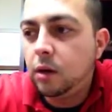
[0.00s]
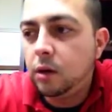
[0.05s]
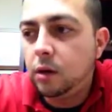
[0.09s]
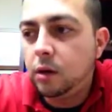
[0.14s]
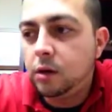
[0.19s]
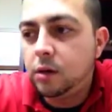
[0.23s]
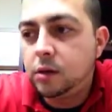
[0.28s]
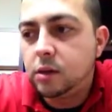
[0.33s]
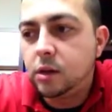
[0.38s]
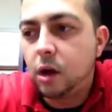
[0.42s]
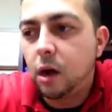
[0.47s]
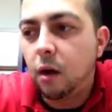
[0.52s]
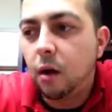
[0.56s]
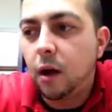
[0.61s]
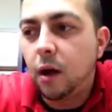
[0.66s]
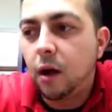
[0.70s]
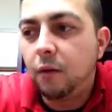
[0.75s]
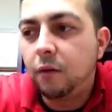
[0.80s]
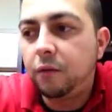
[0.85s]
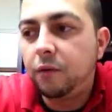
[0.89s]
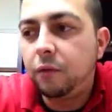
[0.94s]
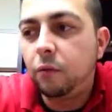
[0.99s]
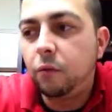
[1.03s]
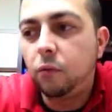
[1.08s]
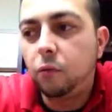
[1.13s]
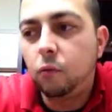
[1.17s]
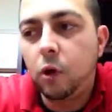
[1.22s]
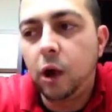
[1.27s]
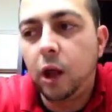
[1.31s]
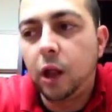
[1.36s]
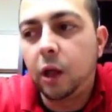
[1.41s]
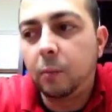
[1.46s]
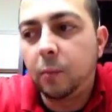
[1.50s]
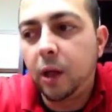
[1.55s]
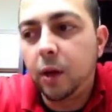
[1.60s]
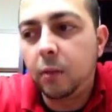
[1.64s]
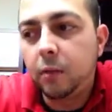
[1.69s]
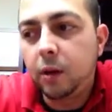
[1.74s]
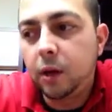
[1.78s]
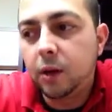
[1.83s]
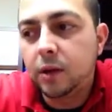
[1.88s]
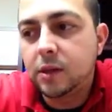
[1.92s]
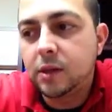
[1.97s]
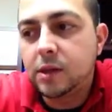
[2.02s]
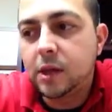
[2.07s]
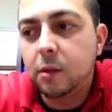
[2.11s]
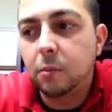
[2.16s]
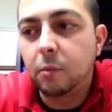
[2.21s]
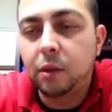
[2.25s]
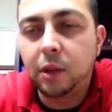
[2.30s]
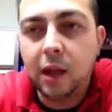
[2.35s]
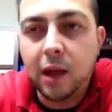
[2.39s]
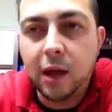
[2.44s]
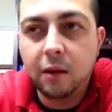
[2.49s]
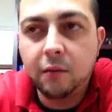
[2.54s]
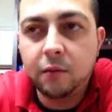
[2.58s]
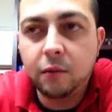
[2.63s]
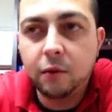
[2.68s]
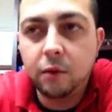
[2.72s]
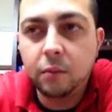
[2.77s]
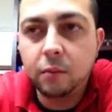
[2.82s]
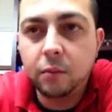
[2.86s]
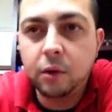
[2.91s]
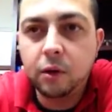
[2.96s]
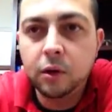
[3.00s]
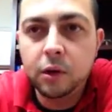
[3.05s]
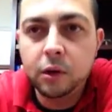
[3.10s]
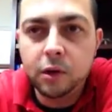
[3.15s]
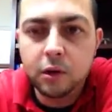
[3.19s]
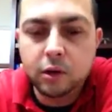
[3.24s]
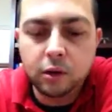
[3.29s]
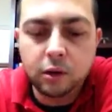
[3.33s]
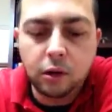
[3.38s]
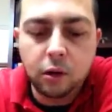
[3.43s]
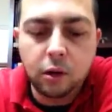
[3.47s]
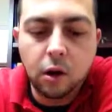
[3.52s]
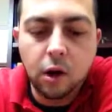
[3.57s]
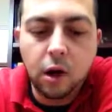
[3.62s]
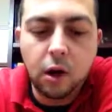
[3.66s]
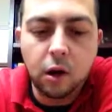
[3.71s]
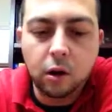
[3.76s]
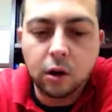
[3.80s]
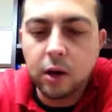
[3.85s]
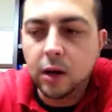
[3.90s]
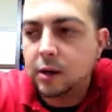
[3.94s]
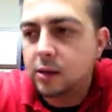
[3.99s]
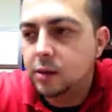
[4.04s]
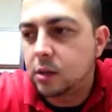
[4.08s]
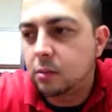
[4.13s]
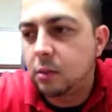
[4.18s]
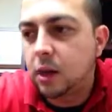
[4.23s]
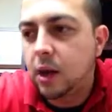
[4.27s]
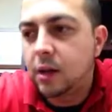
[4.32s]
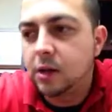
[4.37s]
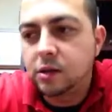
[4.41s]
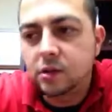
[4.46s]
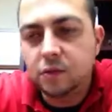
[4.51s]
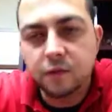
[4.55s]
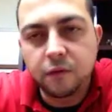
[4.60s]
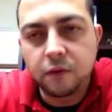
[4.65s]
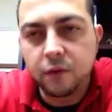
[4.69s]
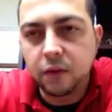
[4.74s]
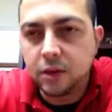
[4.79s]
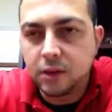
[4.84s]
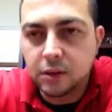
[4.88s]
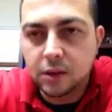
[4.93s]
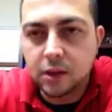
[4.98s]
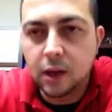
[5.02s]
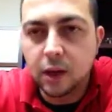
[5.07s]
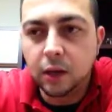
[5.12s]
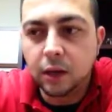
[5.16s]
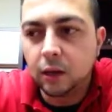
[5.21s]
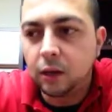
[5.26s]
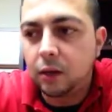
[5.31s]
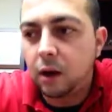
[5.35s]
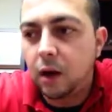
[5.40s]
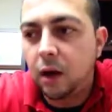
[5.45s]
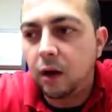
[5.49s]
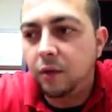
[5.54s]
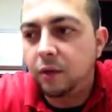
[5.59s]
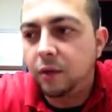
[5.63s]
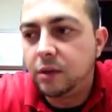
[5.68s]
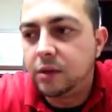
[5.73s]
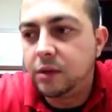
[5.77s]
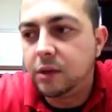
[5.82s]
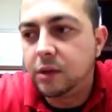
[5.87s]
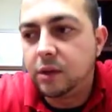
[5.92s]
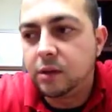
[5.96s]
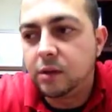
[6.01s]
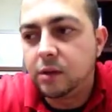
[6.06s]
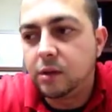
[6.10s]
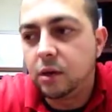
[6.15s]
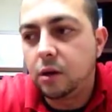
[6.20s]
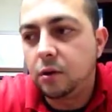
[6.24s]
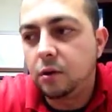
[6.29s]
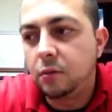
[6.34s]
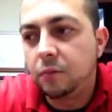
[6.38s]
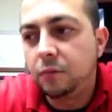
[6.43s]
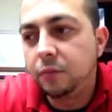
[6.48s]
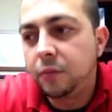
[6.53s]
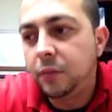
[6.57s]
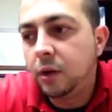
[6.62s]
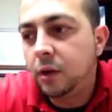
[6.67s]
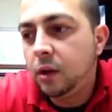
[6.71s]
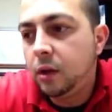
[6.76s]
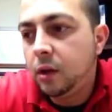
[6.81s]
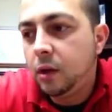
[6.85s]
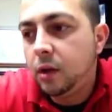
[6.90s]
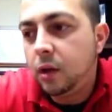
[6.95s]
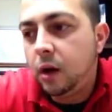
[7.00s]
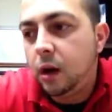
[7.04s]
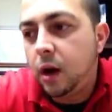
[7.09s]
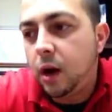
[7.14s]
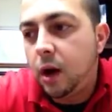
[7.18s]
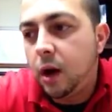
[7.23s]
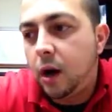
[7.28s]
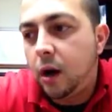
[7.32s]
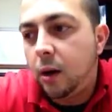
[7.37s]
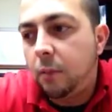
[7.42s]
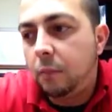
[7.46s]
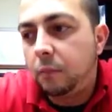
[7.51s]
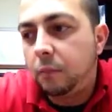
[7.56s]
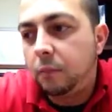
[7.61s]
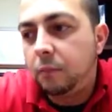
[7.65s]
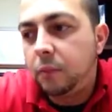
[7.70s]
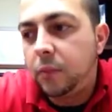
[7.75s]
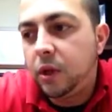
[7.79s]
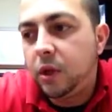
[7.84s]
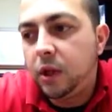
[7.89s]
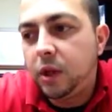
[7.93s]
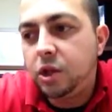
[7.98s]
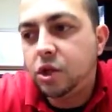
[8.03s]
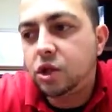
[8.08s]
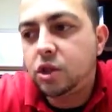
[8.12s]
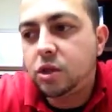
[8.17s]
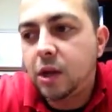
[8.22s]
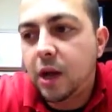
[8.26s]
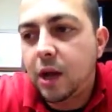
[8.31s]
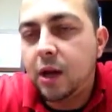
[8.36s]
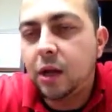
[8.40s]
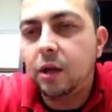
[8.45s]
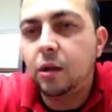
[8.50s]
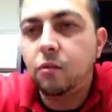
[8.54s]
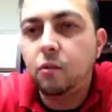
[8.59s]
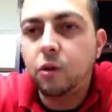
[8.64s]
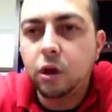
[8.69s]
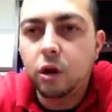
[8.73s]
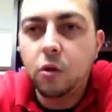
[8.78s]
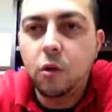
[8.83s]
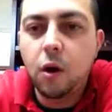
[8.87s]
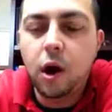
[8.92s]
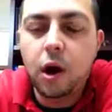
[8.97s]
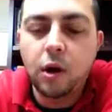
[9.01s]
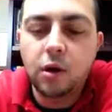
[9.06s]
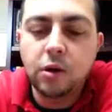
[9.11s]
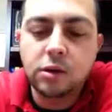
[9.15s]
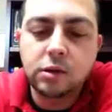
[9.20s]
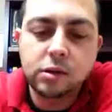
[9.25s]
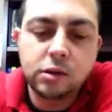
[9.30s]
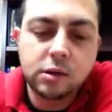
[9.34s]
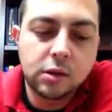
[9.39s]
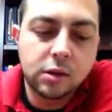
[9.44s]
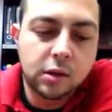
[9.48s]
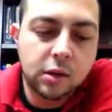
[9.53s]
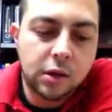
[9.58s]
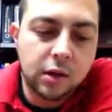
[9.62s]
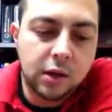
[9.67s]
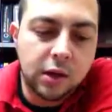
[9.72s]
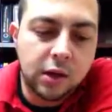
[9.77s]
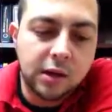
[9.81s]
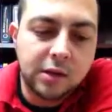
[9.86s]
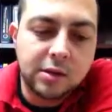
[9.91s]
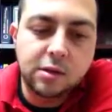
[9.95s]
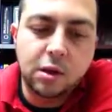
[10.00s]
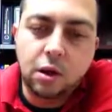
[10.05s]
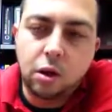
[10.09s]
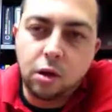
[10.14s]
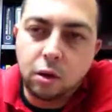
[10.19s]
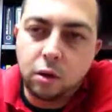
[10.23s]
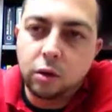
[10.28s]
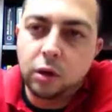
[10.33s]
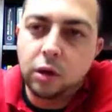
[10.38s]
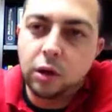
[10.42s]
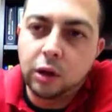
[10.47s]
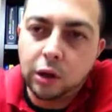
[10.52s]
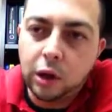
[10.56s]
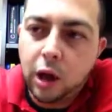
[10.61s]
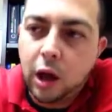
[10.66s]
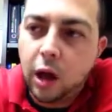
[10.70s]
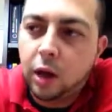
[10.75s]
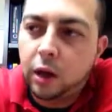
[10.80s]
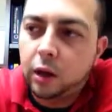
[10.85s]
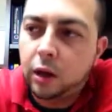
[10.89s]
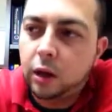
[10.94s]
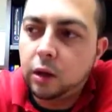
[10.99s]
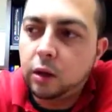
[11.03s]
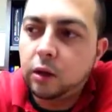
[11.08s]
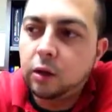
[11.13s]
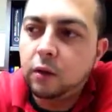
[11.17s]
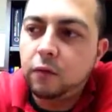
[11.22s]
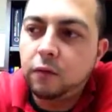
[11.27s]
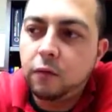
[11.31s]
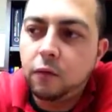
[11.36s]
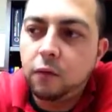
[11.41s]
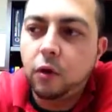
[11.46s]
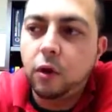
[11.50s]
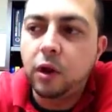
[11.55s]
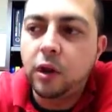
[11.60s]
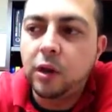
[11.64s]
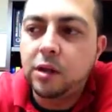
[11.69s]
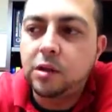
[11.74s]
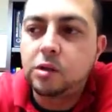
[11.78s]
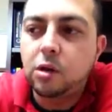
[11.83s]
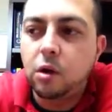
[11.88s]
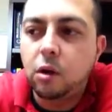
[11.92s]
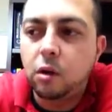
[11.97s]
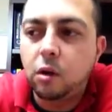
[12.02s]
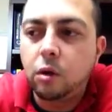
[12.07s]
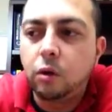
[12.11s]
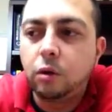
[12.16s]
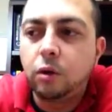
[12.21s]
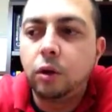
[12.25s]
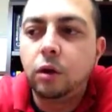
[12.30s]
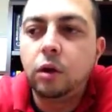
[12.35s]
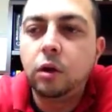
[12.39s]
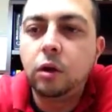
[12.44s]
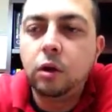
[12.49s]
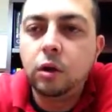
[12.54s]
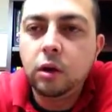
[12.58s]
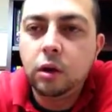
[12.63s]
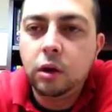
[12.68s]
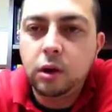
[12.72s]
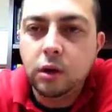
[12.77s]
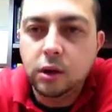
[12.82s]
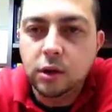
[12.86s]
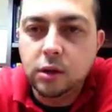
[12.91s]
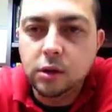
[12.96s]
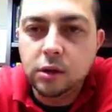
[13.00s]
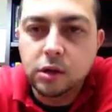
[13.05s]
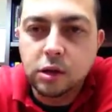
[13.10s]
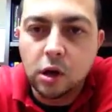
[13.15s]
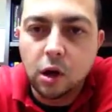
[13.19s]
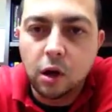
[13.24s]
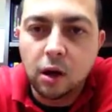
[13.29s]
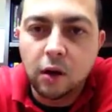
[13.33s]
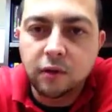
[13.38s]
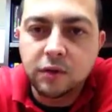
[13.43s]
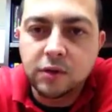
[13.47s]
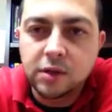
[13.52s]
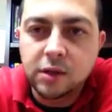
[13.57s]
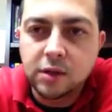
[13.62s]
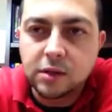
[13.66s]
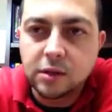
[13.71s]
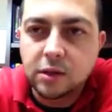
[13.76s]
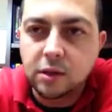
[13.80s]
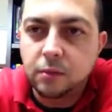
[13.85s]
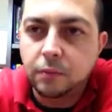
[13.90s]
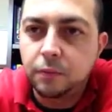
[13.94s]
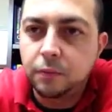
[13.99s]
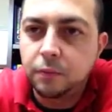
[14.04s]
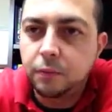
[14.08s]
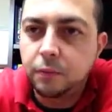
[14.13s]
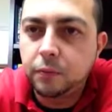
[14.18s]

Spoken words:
ECRF. While it may be on the same platform, they're all customized for the study, obviously. So each study requires its own login for its own ECRF system,